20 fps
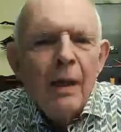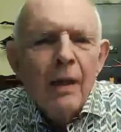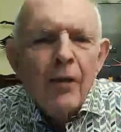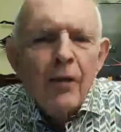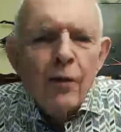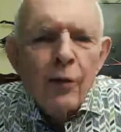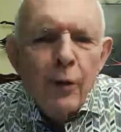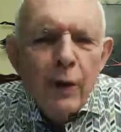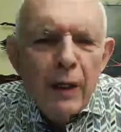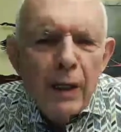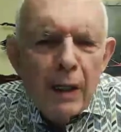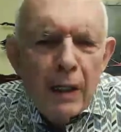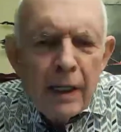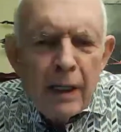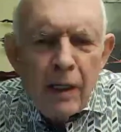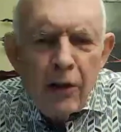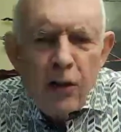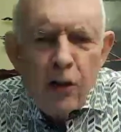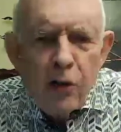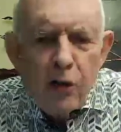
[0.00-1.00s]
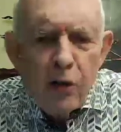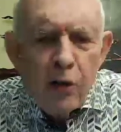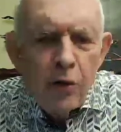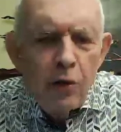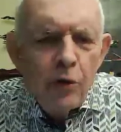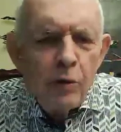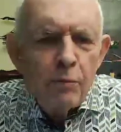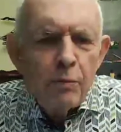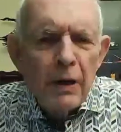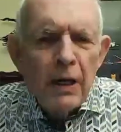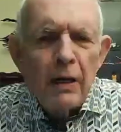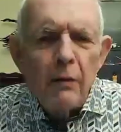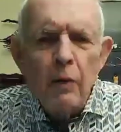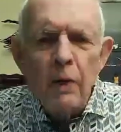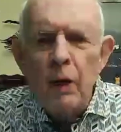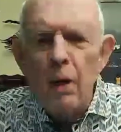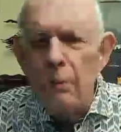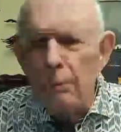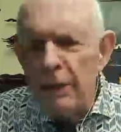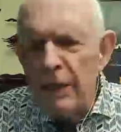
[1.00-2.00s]
The real issue may
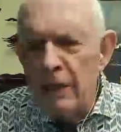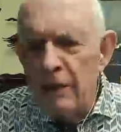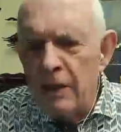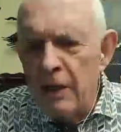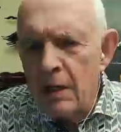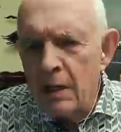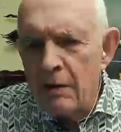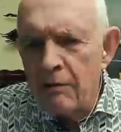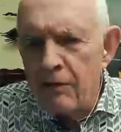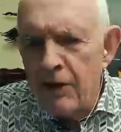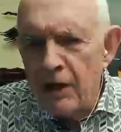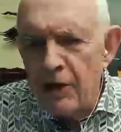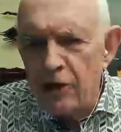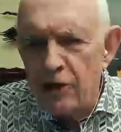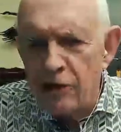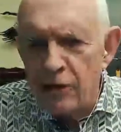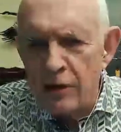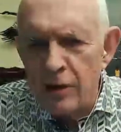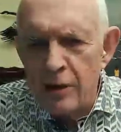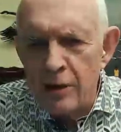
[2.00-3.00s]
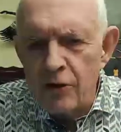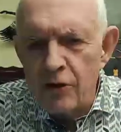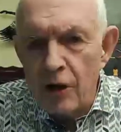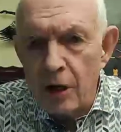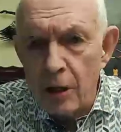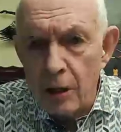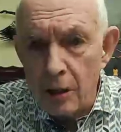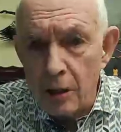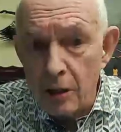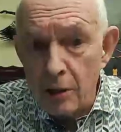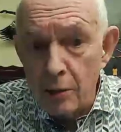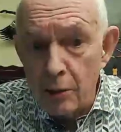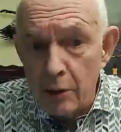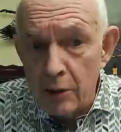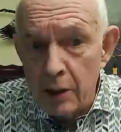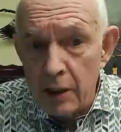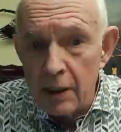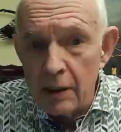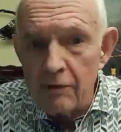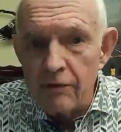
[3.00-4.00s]
well be that investors are
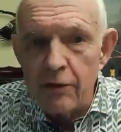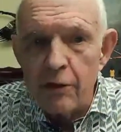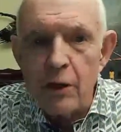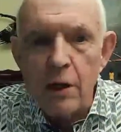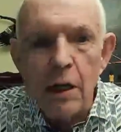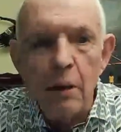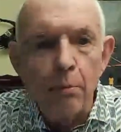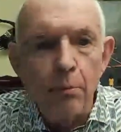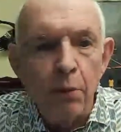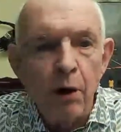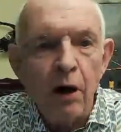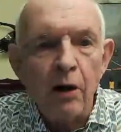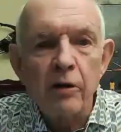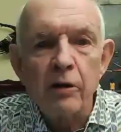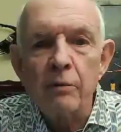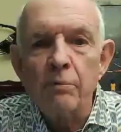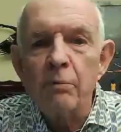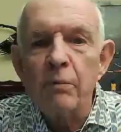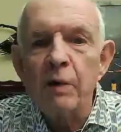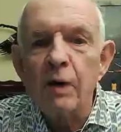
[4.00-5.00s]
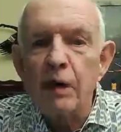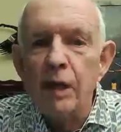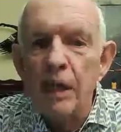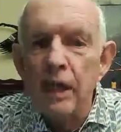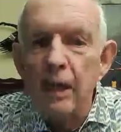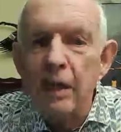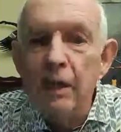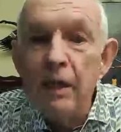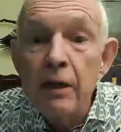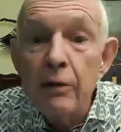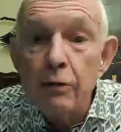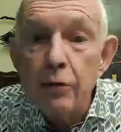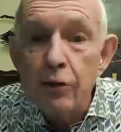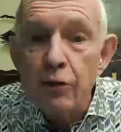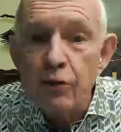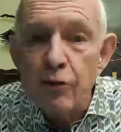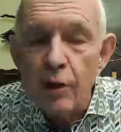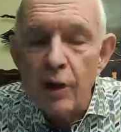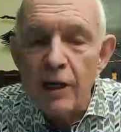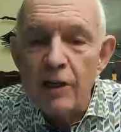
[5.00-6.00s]
looking for a bottom in
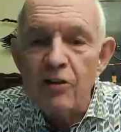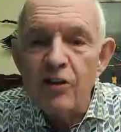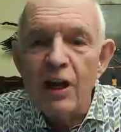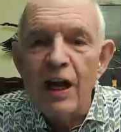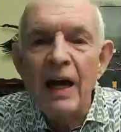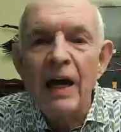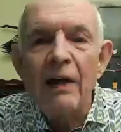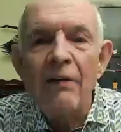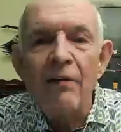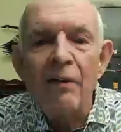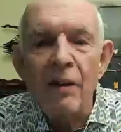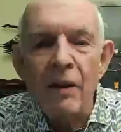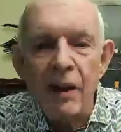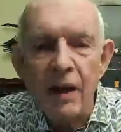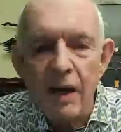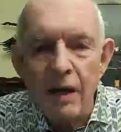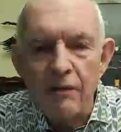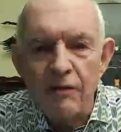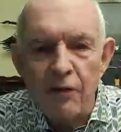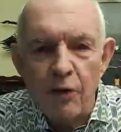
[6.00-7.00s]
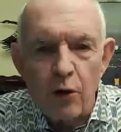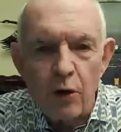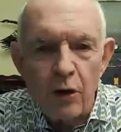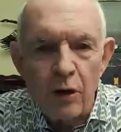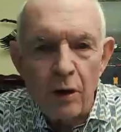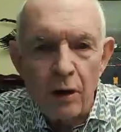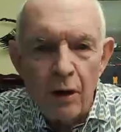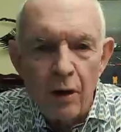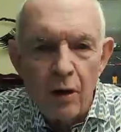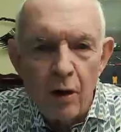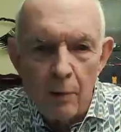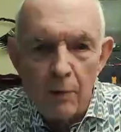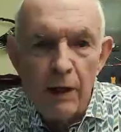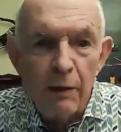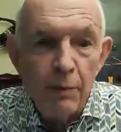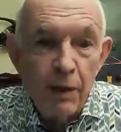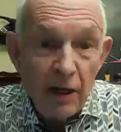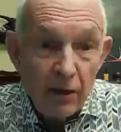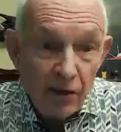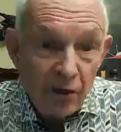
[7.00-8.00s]
interest rates and therefore, or
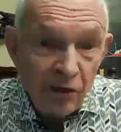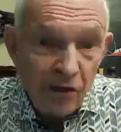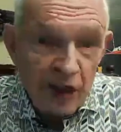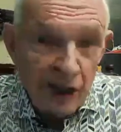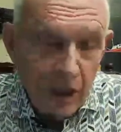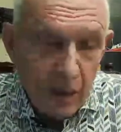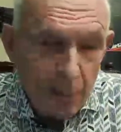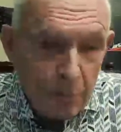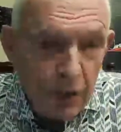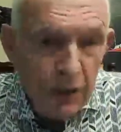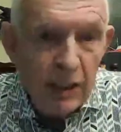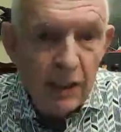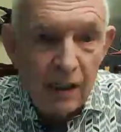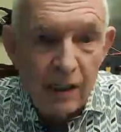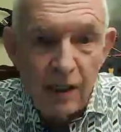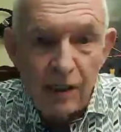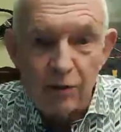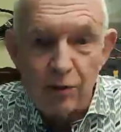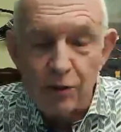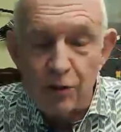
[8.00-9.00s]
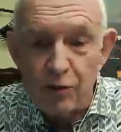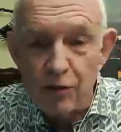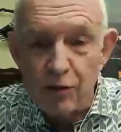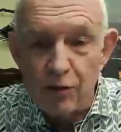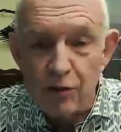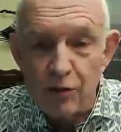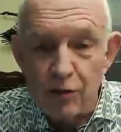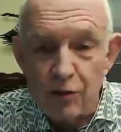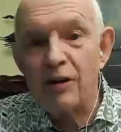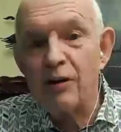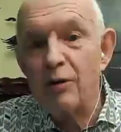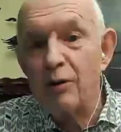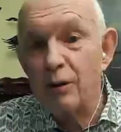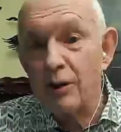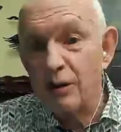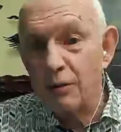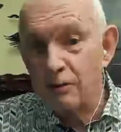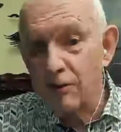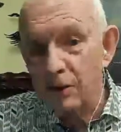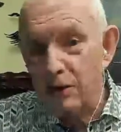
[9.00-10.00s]
maybe I should say a peak in interest rates and are
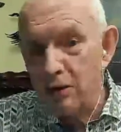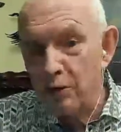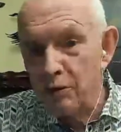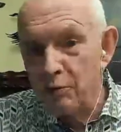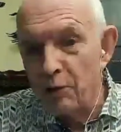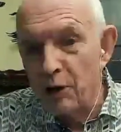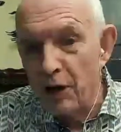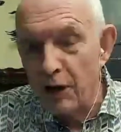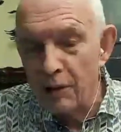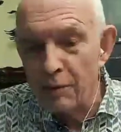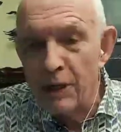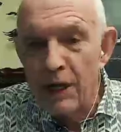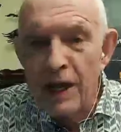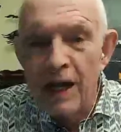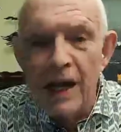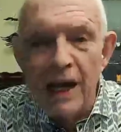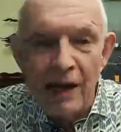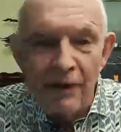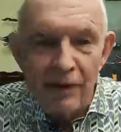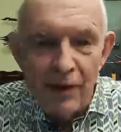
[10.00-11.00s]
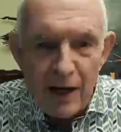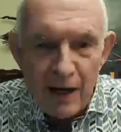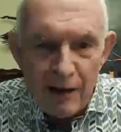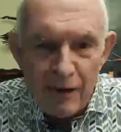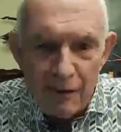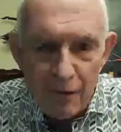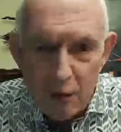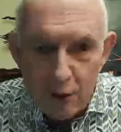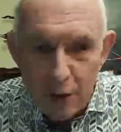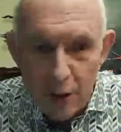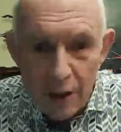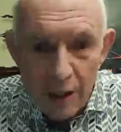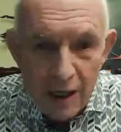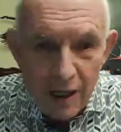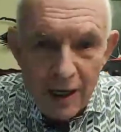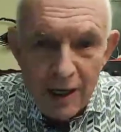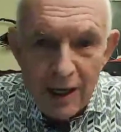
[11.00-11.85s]
looking for a new bottom and therefore